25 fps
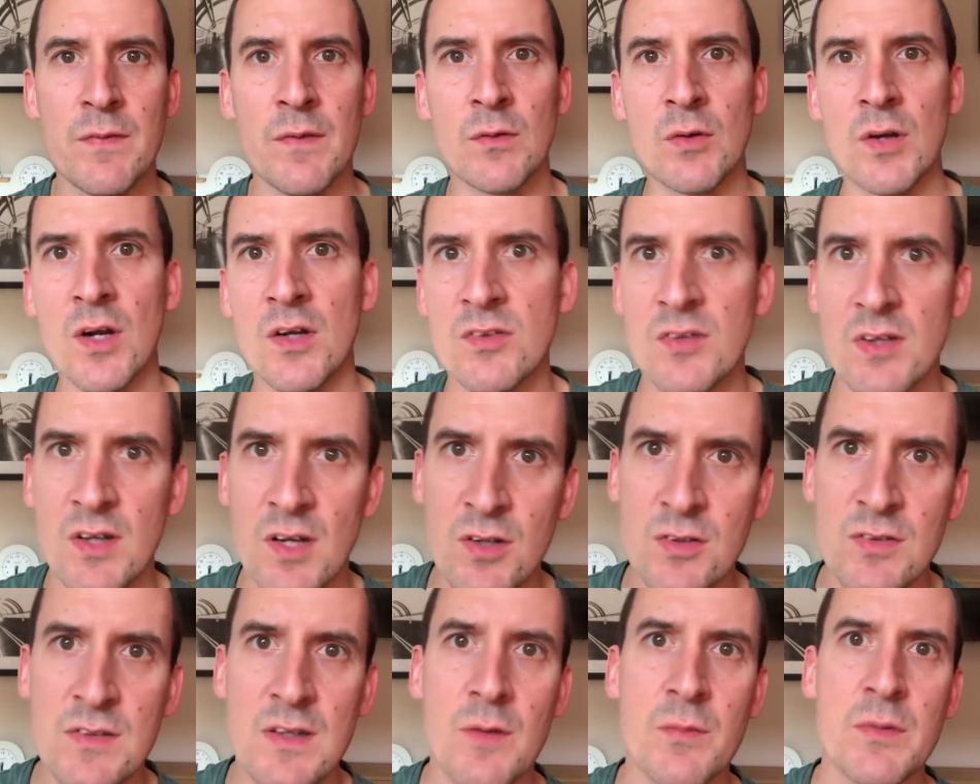They'll go to the
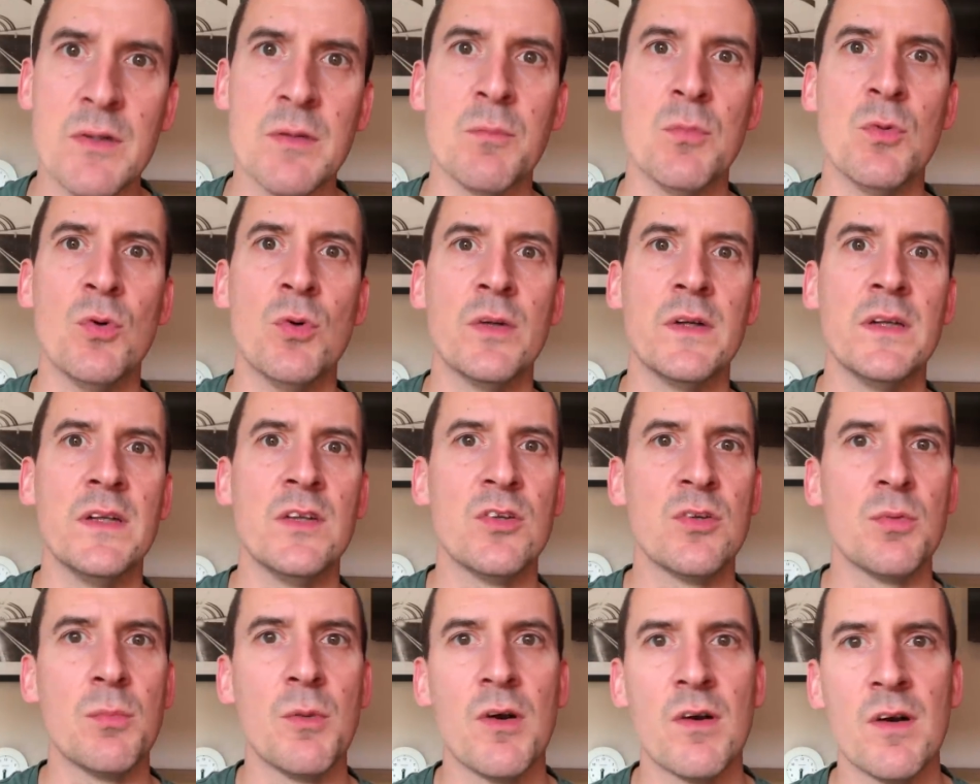hotel in the morning
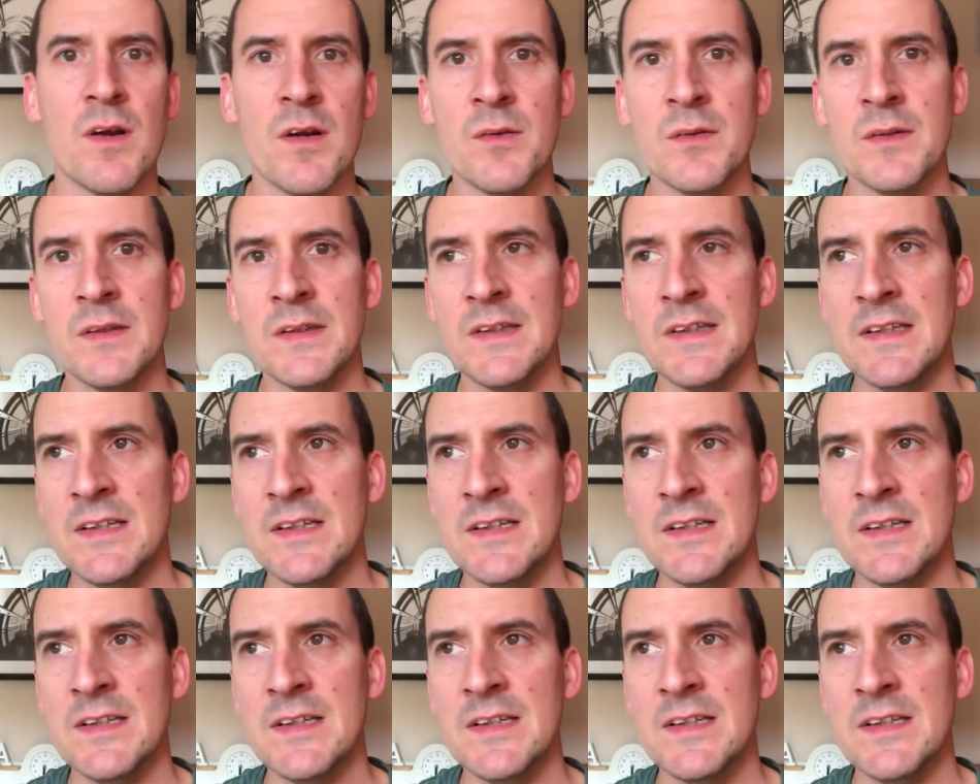tomorrow,